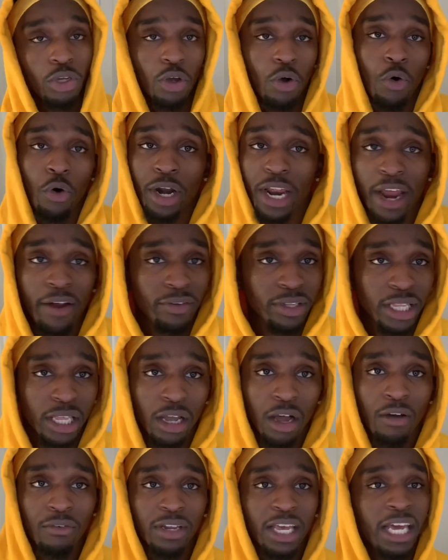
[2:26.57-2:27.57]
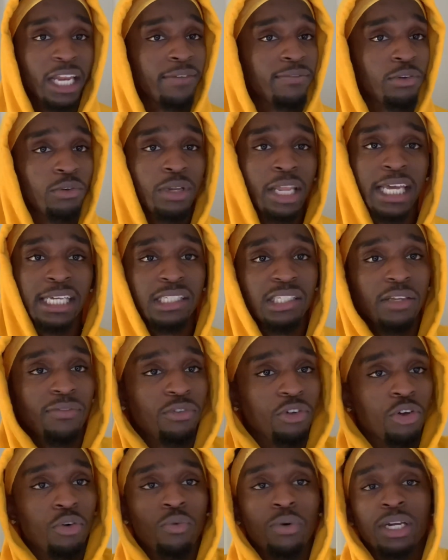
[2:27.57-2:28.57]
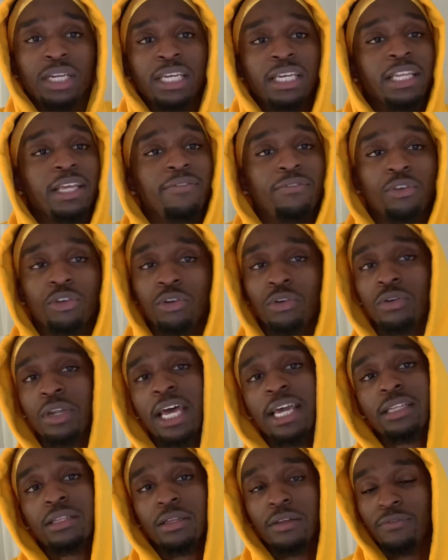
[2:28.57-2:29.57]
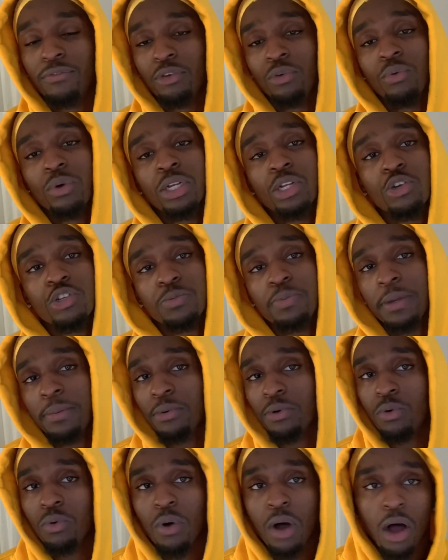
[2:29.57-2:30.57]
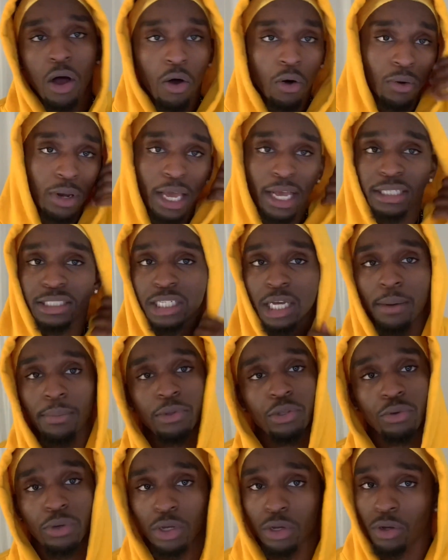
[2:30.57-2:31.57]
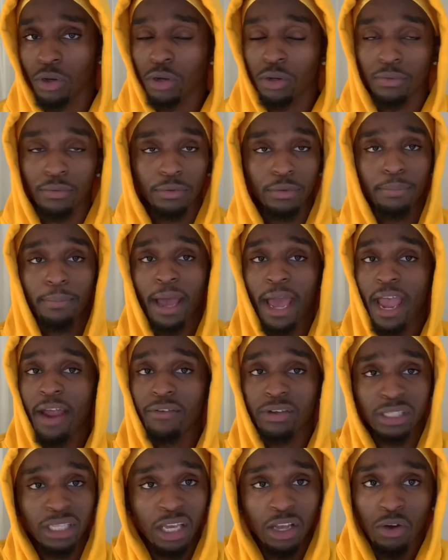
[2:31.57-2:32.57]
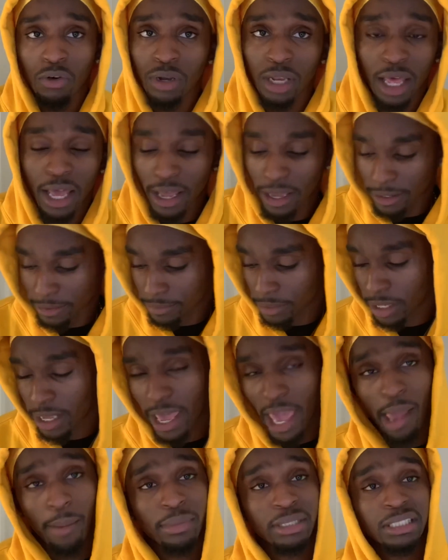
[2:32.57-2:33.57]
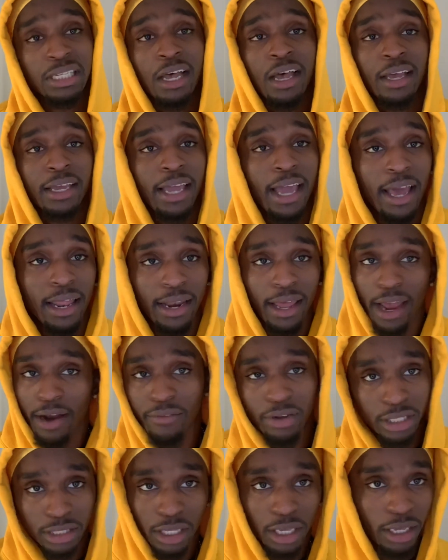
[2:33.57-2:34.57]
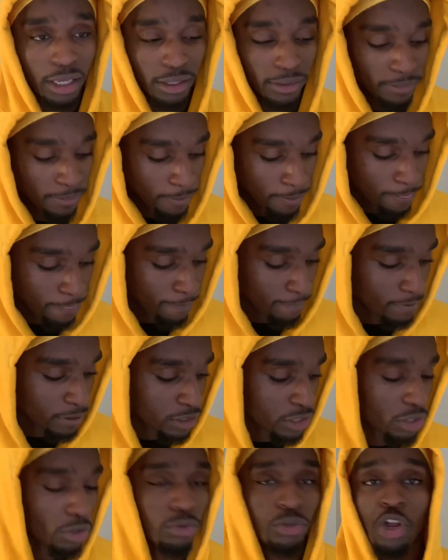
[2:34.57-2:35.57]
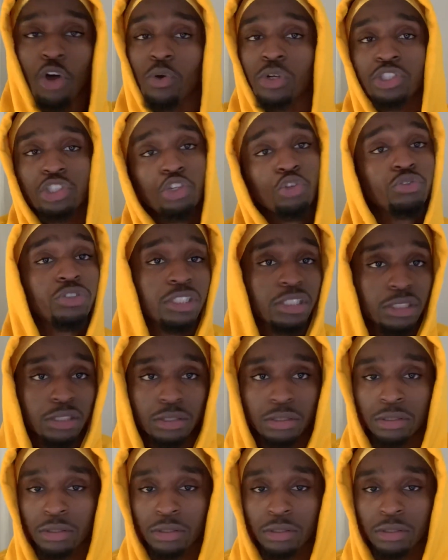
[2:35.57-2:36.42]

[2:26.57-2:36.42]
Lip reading: order everything offline if you're lazy. If you don't want to get, if you're one of those people who are online shopping, you can buy everything online. Amazon got everything. So no excuses.